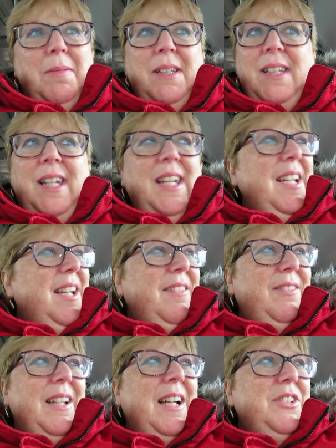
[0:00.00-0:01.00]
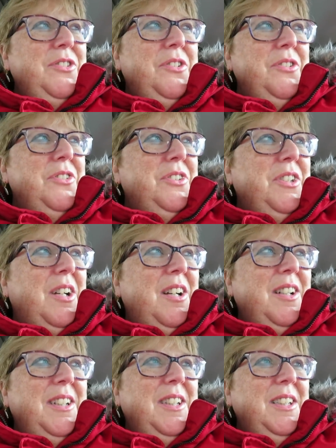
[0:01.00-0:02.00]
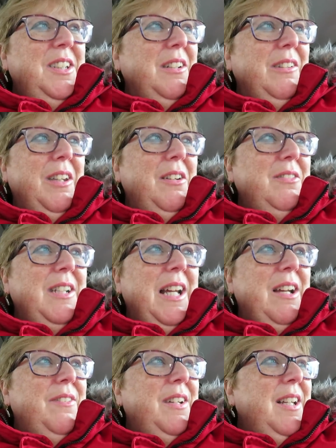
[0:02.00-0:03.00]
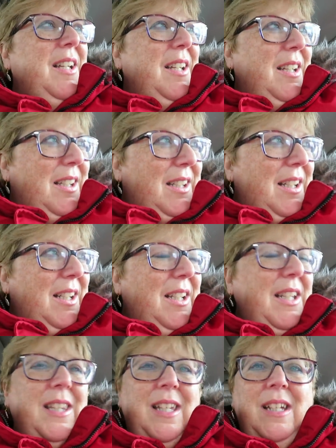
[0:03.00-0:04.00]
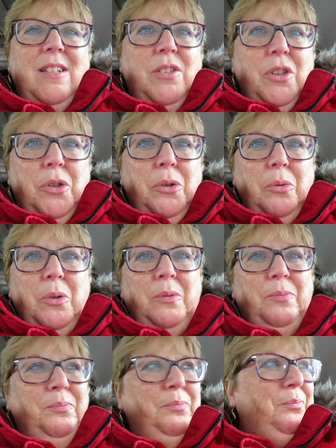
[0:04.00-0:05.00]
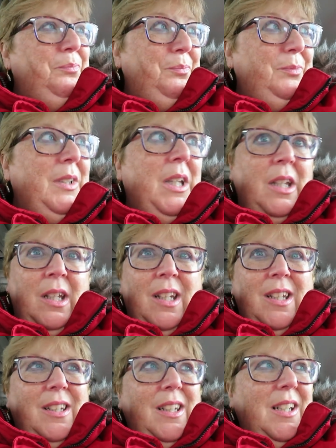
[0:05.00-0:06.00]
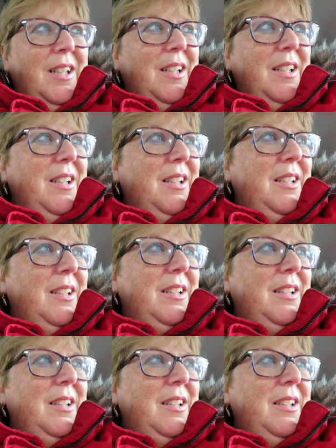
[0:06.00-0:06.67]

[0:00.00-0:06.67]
but they have last year's stock in here. They don't have anything new. Yeah.